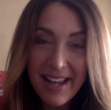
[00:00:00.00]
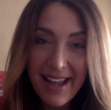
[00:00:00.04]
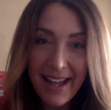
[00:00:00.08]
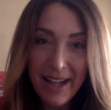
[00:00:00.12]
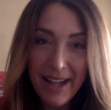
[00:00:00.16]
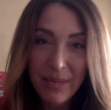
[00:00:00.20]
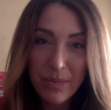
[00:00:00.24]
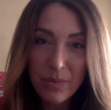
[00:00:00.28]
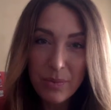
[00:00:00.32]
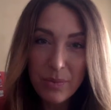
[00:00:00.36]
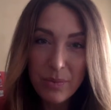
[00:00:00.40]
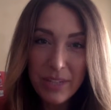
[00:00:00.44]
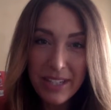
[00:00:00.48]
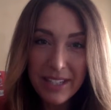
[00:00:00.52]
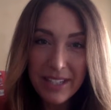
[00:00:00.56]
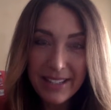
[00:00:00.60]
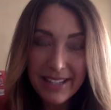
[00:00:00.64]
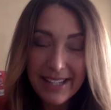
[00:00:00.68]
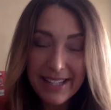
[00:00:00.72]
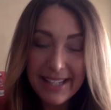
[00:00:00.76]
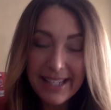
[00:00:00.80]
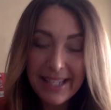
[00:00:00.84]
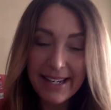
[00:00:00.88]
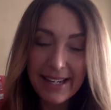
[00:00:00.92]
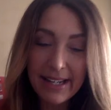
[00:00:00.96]
and
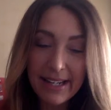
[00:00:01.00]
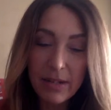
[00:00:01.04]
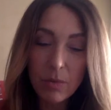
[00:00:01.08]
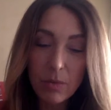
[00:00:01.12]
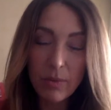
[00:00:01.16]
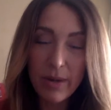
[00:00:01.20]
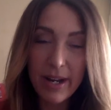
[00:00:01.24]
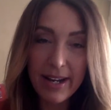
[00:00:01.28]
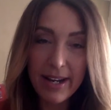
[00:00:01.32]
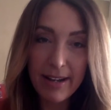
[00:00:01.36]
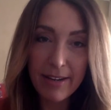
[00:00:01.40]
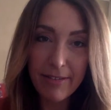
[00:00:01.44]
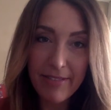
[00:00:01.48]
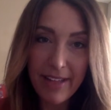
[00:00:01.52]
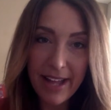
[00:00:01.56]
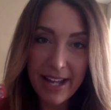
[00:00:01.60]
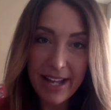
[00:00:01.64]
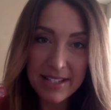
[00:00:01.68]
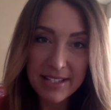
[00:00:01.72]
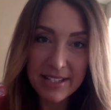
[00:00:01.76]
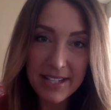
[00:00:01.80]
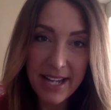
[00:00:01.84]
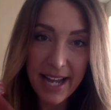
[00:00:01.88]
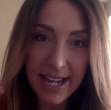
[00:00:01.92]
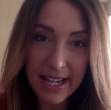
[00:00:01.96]
really getting rid of
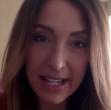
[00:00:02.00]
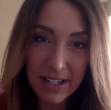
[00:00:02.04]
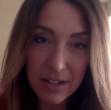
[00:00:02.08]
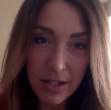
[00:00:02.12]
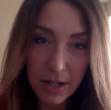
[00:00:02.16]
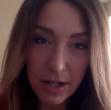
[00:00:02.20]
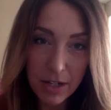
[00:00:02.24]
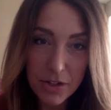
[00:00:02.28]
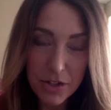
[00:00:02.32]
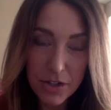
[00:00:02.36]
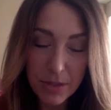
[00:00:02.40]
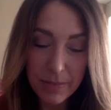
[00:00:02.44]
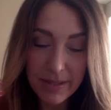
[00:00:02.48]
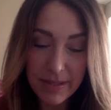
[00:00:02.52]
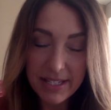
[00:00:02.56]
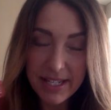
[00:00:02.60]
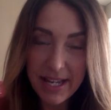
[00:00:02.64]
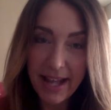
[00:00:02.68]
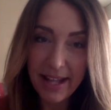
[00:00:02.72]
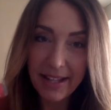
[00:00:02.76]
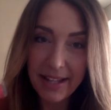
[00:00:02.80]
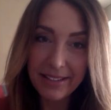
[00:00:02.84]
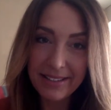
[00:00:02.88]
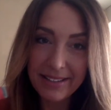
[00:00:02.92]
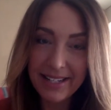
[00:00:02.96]
that diet culture
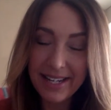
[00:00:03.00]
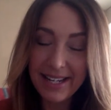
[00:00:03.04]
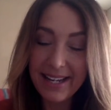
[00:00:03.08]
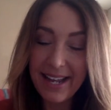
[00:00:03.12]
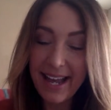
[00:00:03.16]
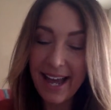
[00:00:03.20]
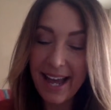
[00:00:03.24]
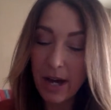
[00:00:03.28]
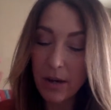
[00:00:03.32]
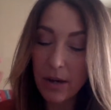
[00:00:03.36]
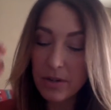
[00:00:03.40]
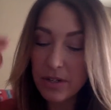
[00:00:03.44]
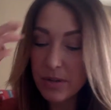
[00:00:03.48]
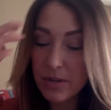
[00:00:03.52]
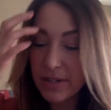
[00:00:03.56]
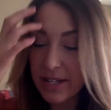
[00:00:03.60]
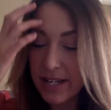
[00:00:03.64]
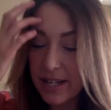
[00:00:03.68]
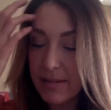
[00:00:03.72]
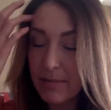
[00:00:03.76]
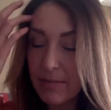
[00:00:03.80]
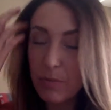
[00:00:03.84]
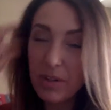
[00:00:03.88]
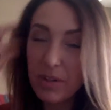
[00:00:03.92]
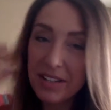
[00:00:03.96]
mentality and how you
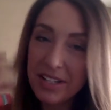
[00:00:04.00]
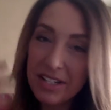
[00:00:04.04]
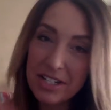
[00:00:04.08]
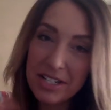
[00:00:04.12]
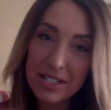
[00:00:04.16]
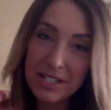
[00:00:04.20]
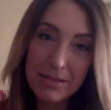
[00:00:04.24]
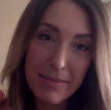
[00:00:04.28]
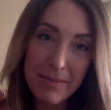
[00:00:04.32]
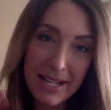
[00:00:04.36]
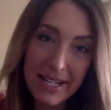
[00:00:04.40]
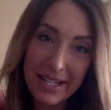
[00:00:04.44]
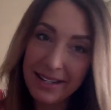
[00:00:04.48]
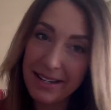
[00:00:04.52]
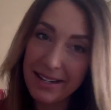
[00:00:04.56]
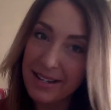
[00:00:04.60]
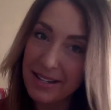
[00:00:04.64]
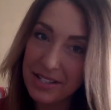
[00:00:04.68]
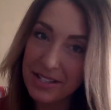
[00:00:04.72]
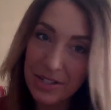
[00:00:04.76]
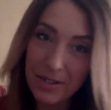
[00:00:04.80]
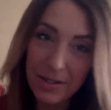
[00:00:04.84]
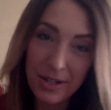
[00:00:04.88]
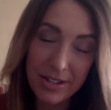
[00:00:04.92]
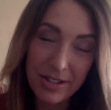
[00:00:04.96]
can really just make it
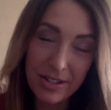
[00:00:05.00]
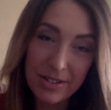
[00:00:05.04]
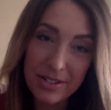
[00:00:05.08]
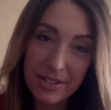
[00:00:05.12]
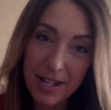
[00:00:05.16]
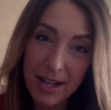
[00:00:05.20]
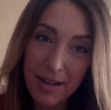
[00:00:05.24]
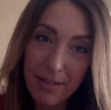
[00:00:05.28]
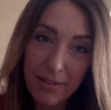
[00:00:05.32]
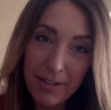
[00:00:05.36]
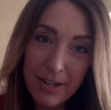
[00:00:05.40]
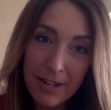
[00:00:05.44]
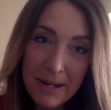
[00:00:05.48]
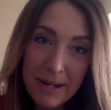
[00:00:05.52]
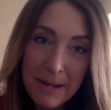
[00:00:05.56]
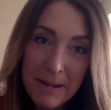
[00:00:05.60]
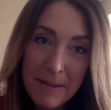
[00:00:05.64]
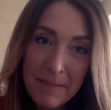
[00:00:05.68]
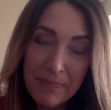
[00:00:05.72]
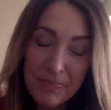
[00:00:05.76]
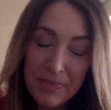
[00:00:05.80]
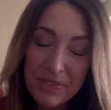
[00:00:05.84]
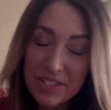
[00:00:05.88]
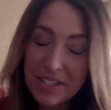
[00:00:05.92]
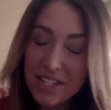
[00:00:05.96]
easier on yourself.
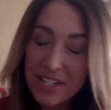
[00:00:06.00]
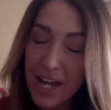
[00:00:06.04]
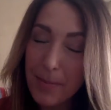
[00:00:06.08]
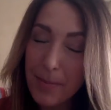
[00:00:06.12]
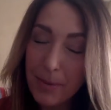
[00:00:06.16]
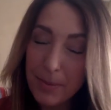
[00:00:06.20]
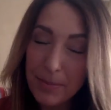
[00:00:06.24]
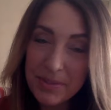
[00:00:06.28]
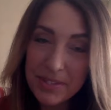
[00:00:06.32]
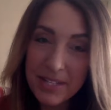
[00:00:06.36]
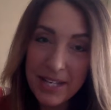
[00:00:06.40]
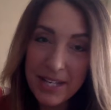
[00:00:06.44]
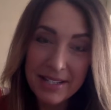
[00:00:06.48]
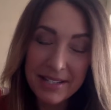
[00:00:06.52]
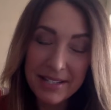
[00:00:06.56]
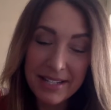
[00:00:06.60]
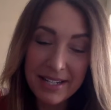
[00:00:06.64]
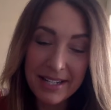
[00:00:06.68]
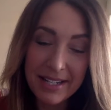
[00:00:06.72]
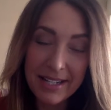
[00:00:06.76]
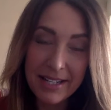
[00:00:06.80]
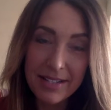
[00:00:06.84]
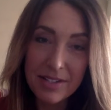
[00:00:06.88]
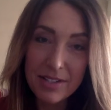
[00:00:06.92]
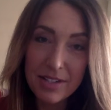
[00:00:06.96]
Stop
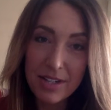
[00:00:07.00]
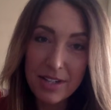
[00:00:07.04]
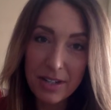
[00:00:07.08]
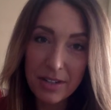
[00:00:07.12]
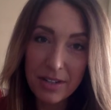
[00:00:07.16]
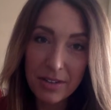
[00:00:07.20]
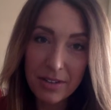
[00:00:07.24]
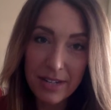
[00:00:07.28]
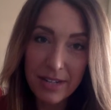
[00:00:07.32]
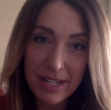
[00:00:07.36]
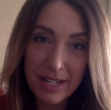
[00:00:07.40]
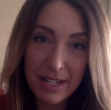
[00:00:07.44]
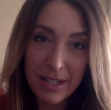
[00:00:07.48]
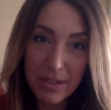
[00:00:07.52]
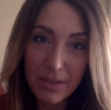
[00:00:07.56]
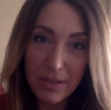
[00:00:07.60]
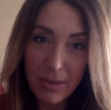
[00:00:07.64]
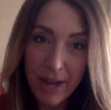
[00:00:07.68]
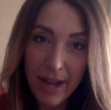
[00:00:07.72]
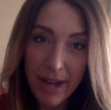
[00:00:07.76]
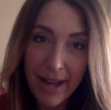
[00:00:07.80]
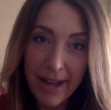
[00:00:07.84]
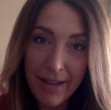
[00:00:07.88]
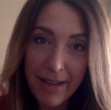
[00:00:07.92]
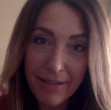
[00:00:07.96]
obsessing and start learning to
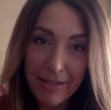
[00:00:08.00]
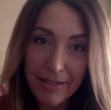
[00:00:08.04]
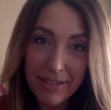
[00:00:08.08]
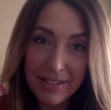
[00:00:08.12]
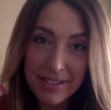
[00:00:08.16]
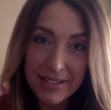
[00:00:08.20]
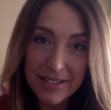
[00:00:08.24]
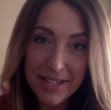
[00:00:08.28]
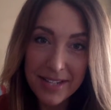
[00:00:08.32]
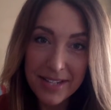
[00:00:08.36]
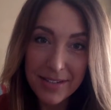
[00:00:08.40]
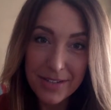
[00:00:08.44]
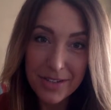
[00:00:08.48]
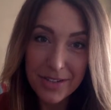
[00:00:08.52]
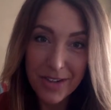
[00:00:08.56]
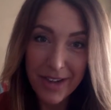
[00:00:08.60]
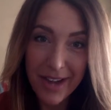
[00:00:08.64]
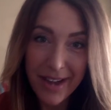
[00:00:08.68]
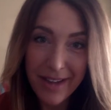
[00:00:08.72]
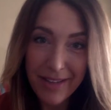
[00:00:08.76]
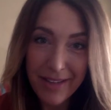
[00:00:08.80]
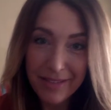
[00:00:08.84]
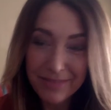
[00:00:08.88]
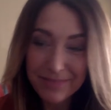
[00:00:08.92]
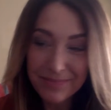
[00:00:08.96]
thrive instead of
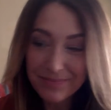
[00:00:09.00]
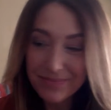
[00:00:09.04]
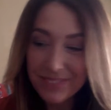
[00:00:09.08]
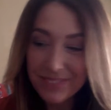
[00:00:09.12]
strive.